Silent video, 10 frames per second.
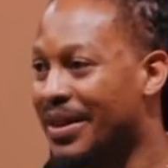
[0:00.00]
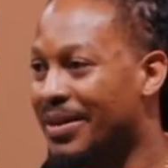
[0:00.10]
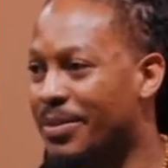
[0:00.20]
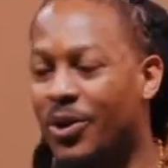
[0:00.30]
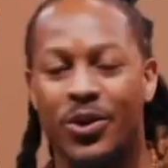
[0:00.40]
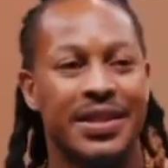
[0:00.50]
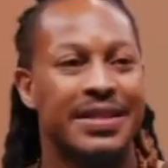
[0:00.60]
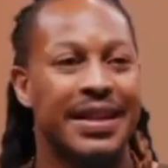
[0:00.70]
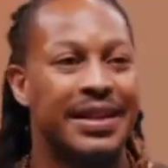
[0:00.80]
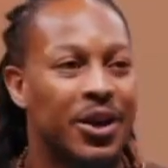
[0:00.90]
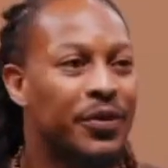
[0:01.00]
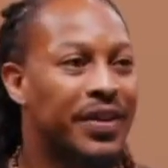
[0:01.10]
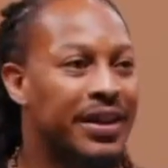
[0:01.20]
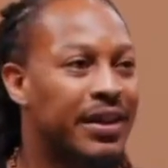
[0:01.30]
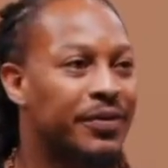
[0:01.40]
because it's the day of
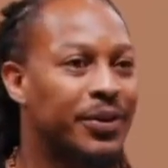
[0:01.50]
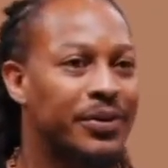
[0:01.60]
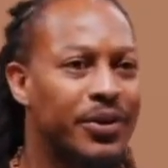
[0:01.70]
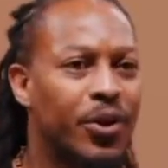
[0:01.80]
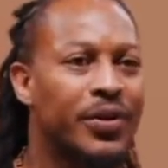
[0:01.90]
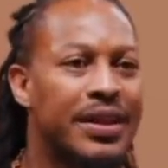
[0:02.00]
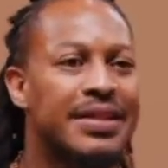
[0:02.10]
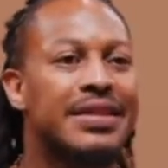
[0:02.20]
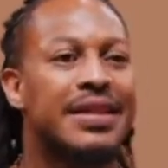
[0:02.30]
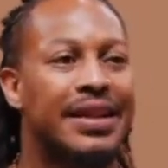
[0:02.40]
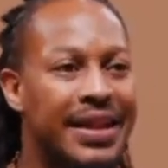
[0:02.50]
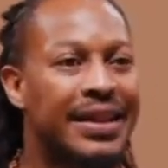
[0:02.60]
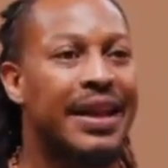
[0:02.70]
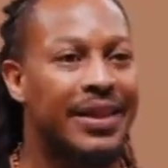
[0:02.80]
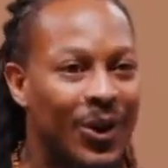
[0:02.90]
the devil. No, this is the day
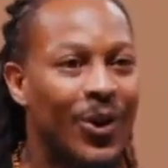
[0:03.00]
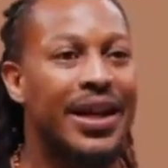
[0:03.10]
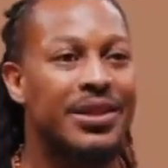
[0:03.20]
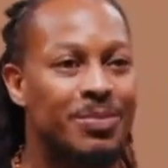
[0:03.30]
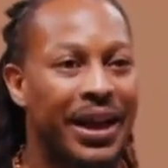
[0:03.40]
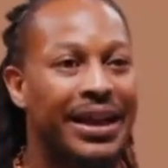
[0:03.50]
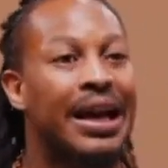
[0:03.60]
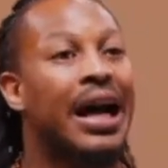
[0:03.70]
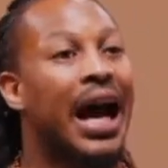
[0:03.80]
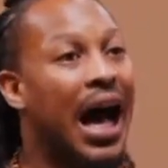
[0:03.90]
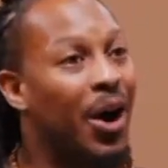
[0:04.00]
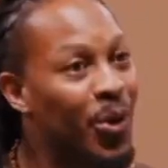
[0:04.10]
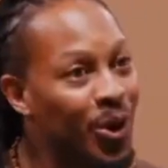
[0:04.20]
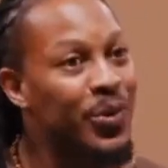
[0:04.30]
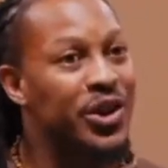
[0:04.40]
that the Lord has made. I
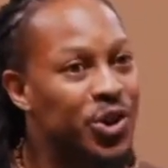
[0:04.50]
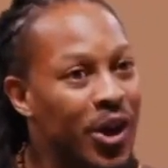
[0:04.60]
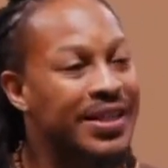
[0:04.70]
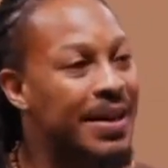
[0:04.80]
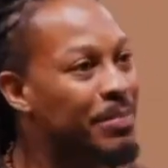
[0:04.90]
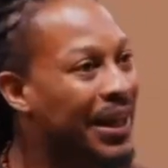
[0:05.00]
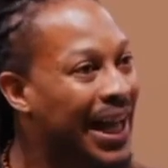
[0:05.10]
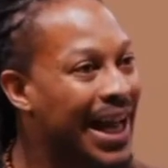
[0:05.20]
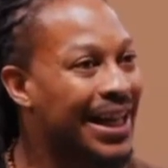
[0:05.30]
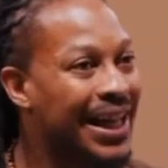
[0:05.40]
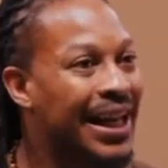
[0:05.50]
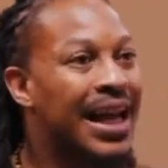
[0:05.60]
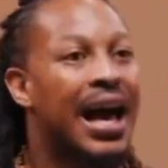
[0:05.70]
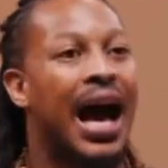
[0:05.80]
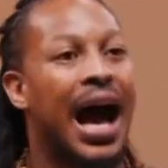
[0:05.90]
will rejoice and be glad in it.
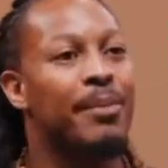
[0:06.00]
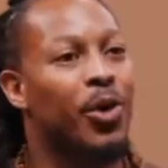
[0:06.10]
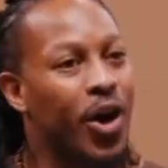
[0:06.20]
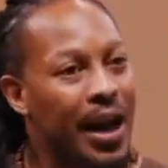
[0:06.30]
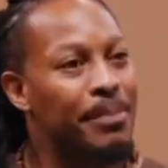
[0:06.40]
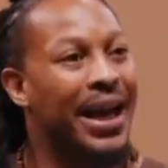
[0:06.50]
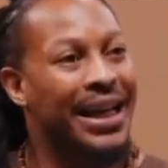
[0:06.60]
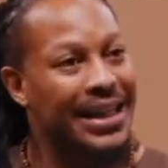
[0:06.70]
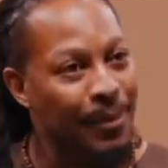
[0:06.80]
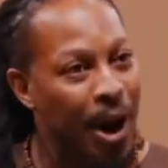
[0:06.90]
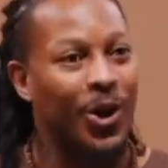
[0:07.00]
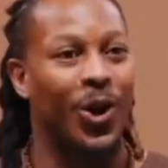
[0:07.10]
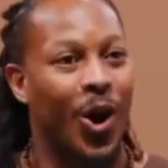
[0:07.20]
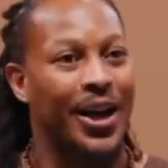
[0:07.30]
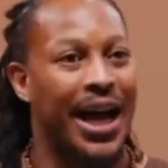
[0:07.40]
I'm going to make it about
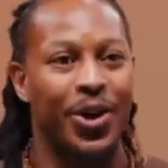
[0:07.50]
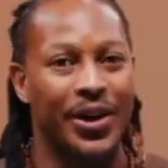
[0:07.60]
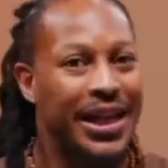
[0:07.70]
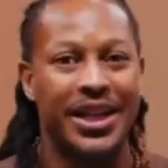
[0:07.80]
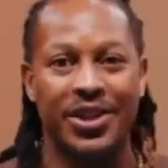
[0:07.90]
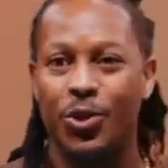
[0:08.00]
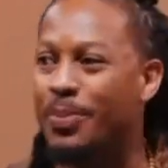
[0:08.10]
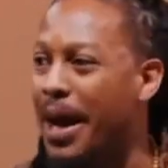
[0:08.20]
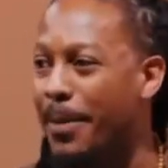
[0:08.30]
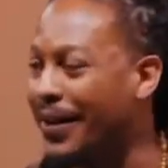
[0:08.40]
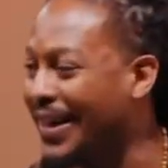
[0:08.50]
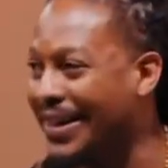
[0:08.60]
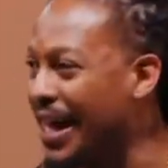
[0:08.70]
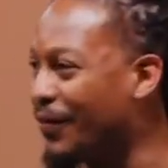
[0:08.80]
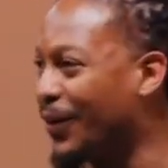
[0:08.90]
God. I don't need it to be about the
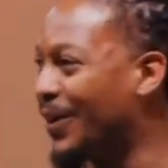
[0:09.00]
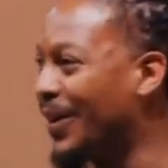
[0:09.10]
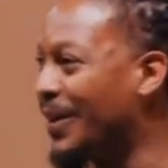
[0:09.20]
devil.